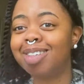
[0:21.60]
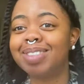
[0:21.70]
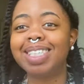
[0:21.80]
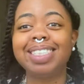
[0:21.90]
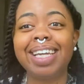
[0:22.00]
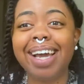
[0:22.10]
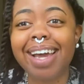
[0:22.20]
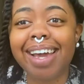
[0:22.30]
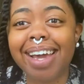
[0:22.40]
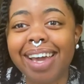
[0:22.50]

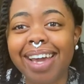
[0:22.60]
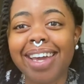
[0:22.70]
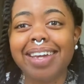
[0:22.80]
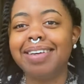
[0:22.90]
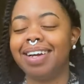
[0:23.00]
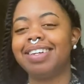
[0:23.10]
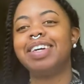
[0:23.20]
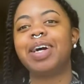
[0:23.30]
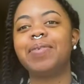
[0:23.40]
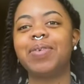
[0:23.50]
Today
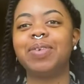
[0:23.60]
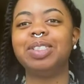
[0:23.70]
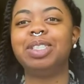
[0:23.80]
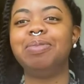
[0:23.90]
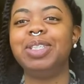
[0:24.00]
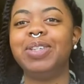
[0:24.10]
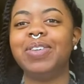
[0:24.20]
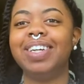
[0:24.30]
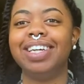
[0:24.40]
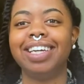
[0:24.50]
I'm going to be
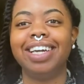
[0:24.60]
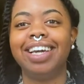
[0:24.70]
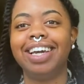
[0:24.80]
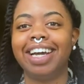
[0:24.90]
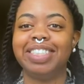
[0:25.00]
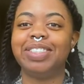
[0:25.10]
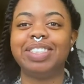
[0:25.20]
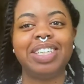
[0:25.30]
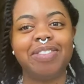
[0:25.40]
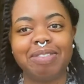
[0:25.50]
doing, as you
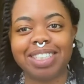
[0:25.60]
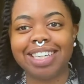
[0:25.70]
see from the